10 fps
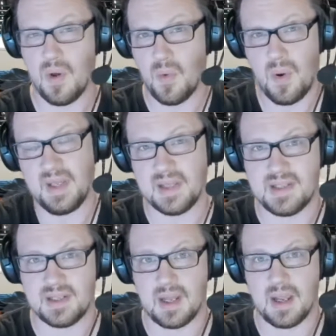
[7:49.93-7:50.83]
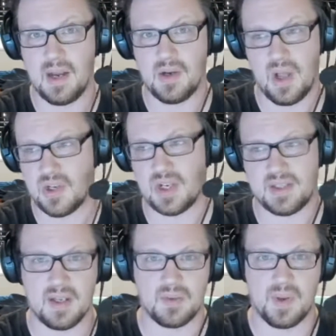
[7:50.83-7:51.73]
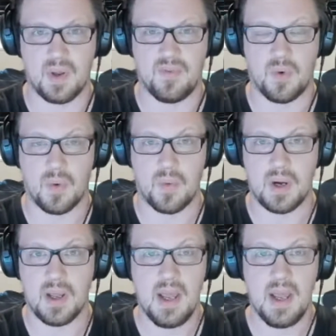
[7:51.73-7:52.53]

and we'll be listening and adjusting as we go forward.